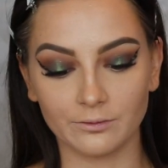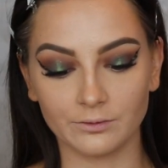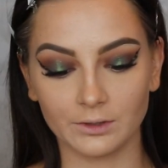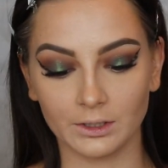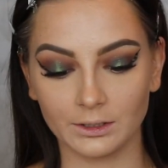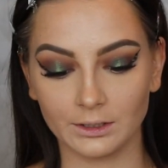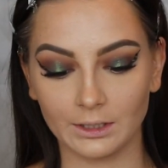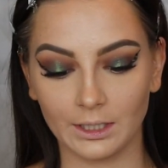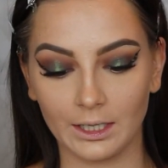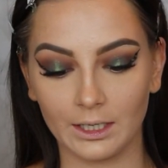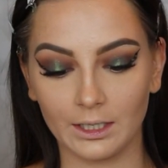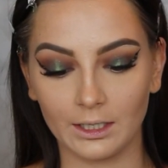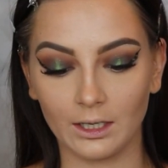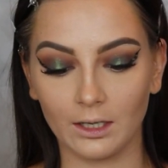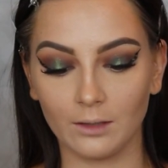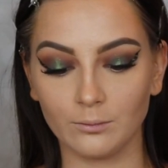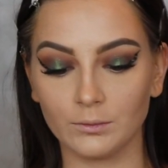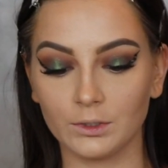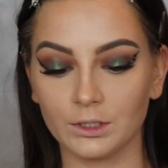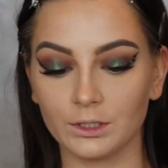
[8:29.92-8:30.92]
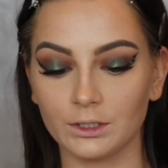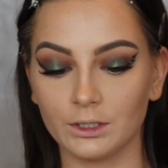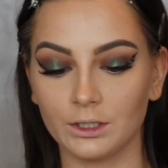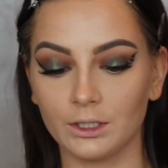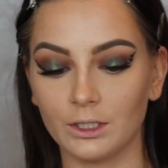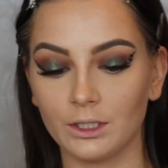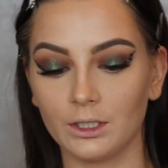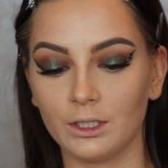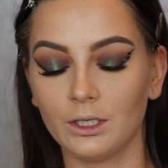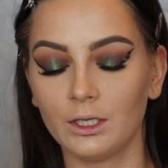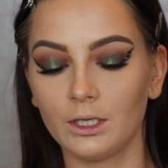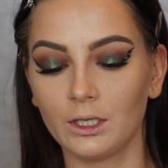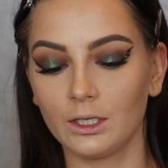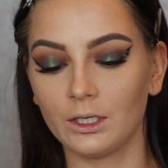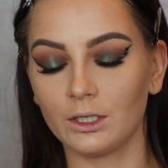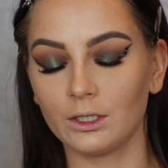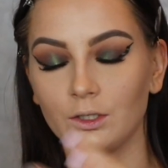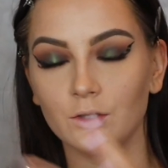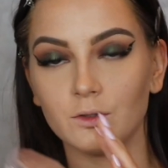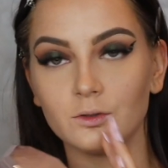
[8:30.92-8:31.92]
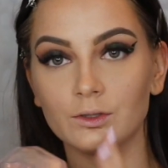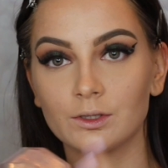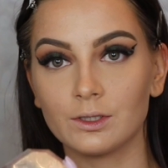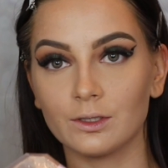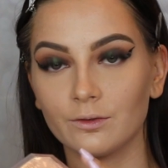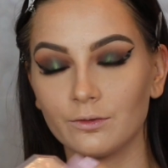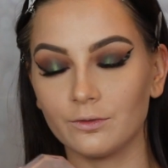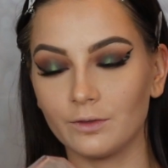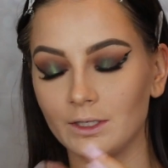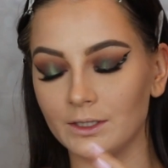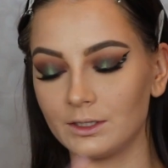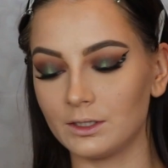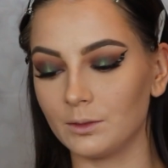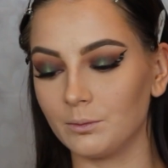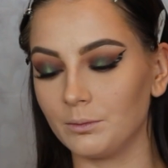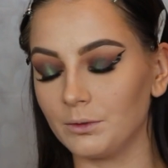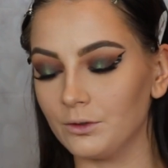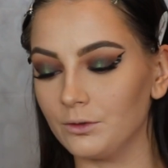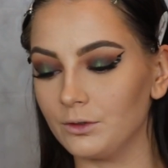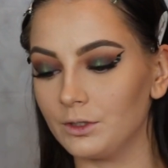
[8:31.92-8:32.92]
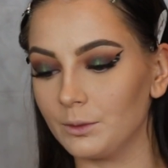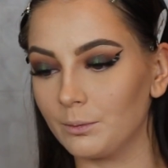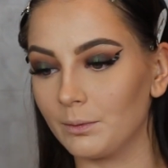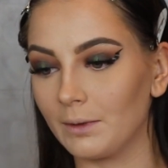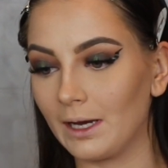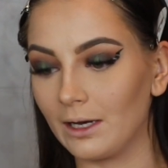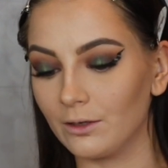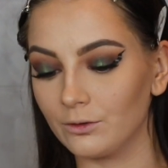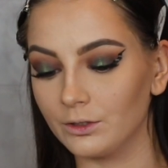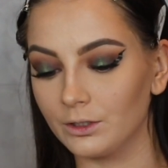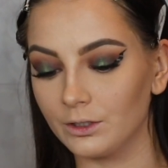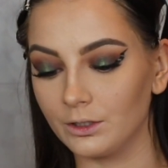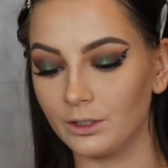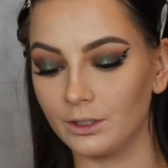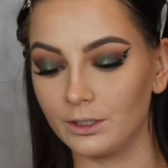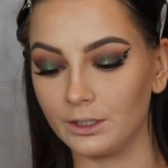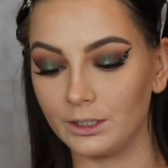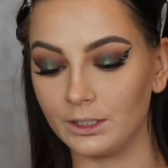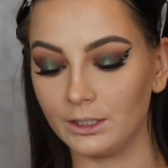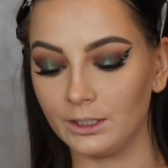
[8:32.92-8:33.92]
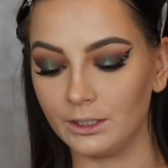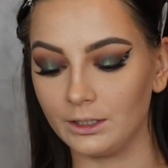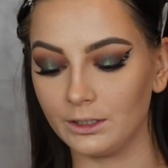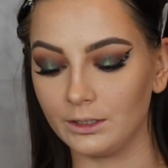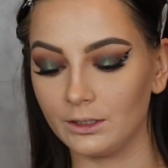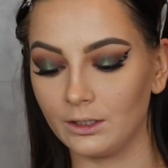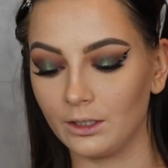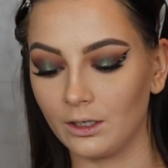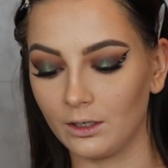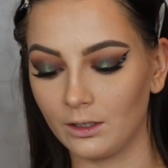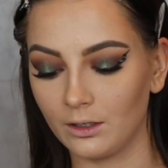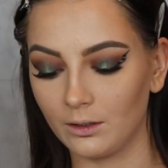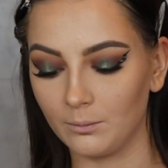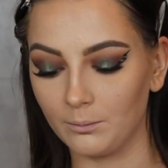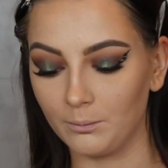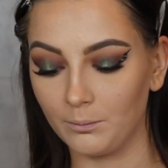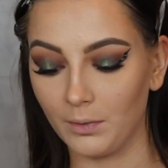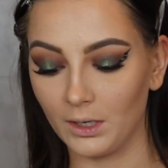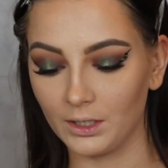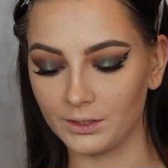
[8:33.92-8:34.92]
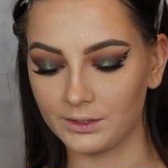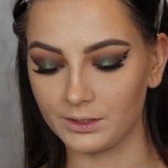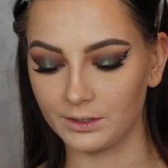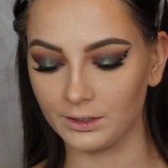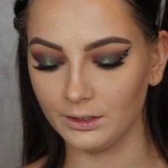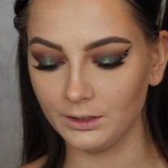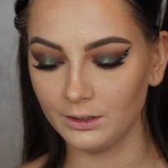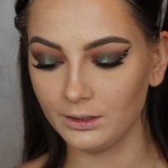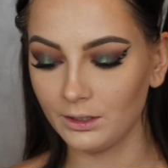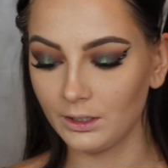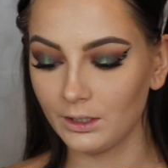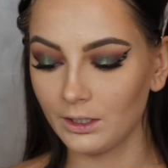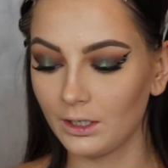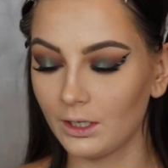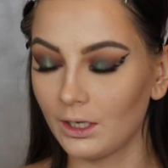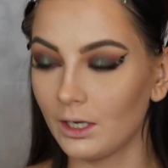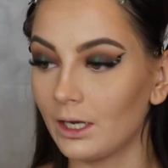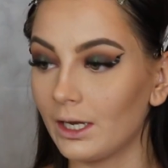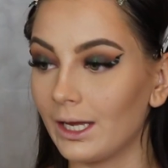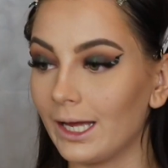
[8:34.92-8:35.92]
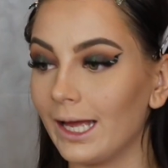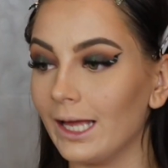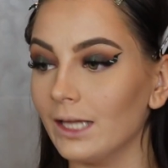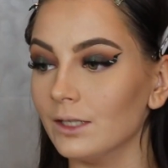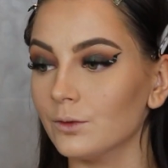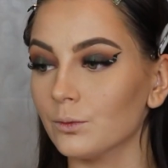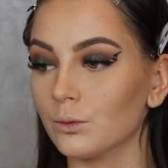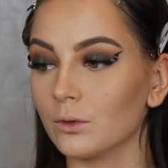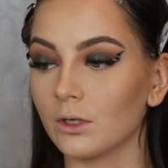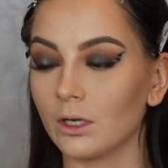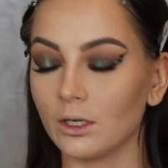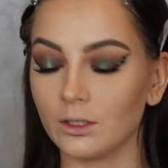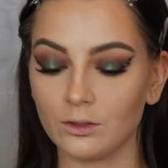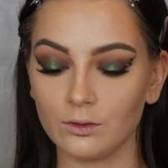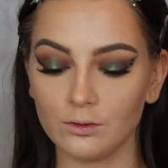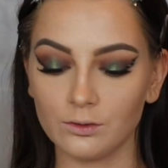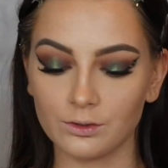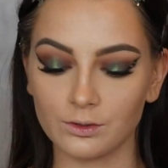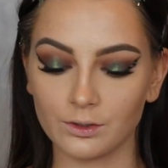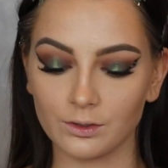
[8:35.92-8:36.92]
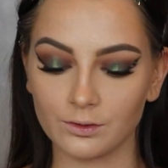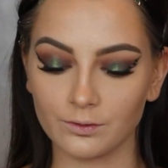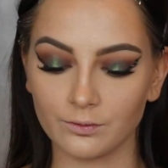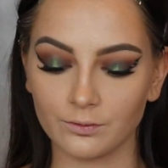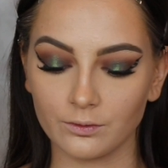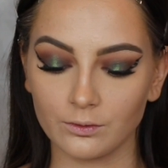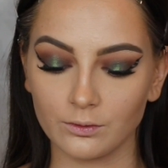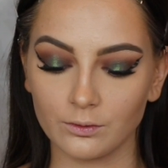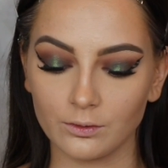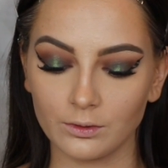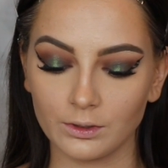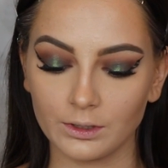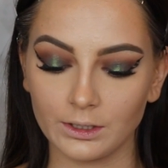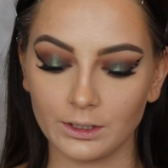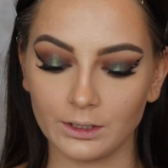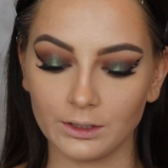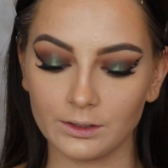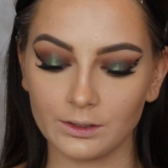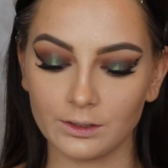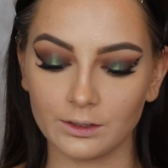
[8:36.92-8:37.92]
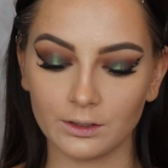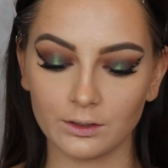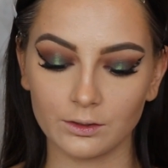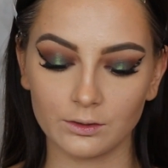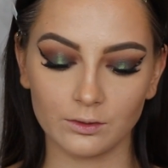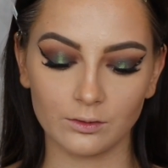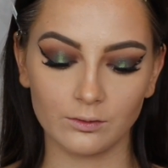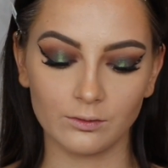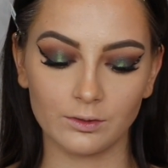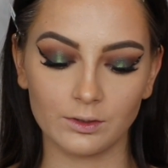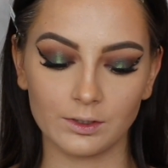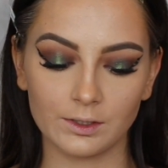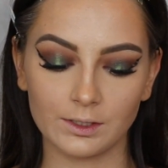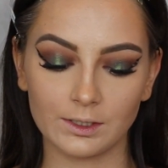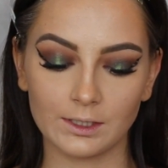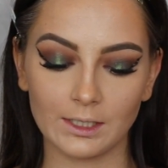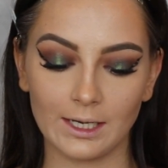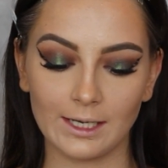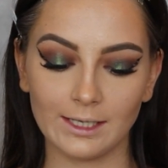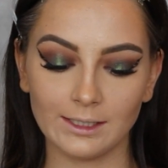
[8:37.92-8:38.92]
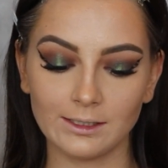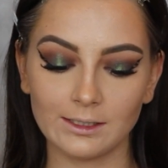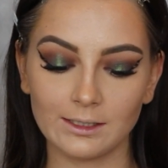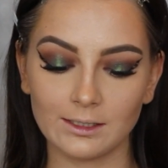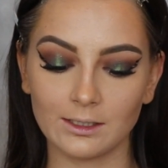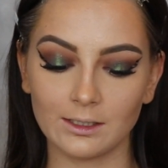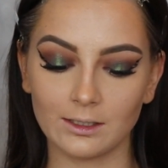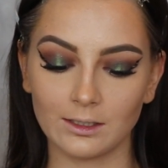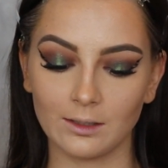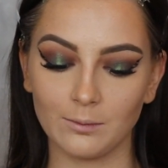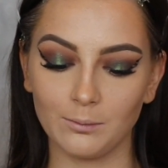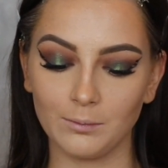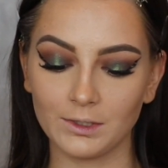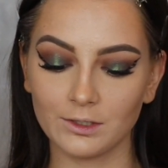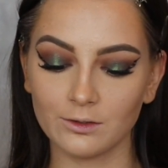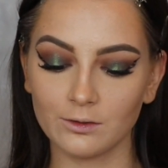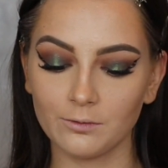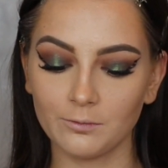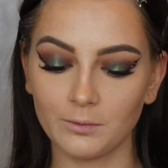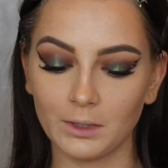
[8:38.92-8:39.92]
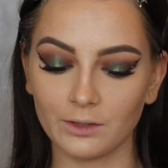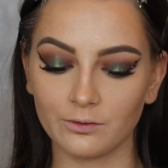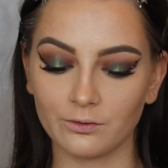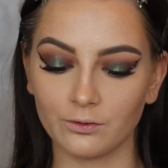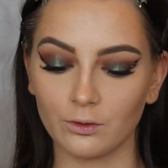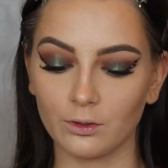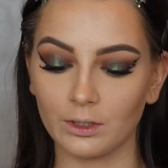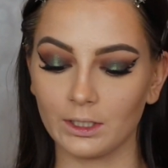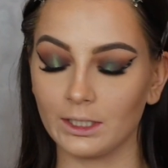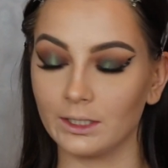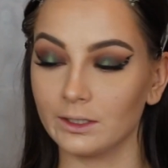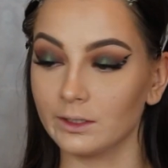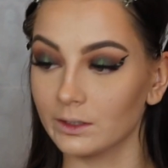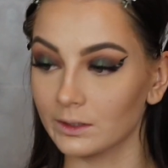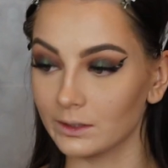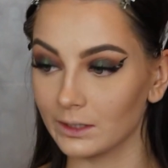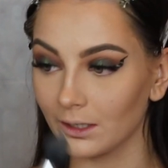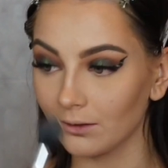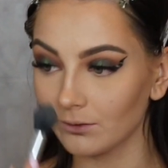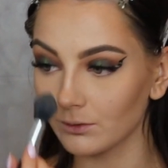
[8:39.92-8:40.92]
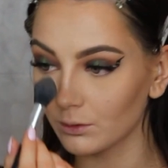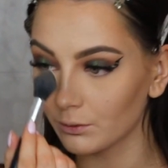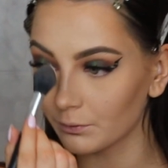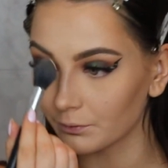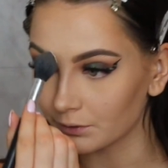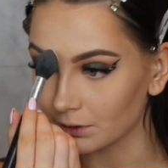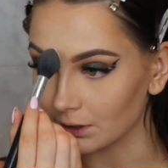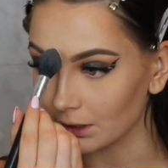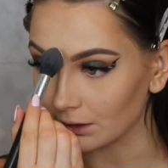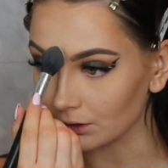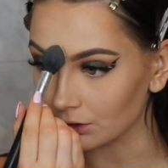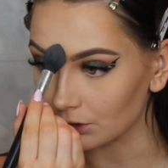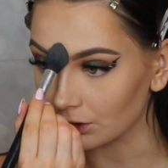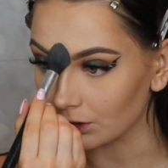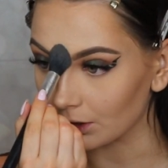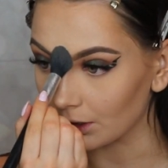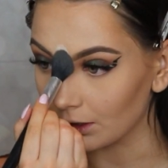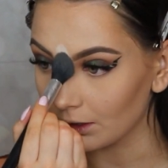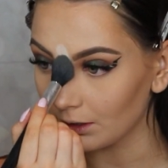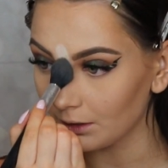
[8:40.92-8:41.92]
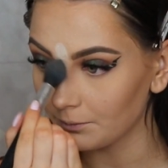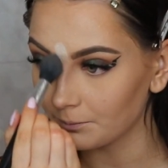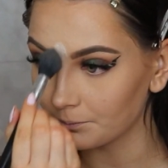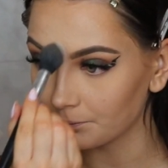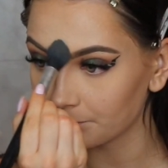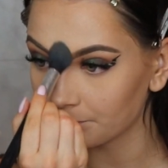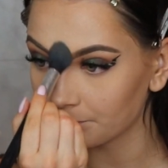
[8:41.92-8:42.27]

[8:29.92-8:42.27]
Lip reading: I've done that, I'm gonna use the Fenty Beauty powder in Butter, and what I use this for is to set the middle of my forehead because I have a lot of texture there,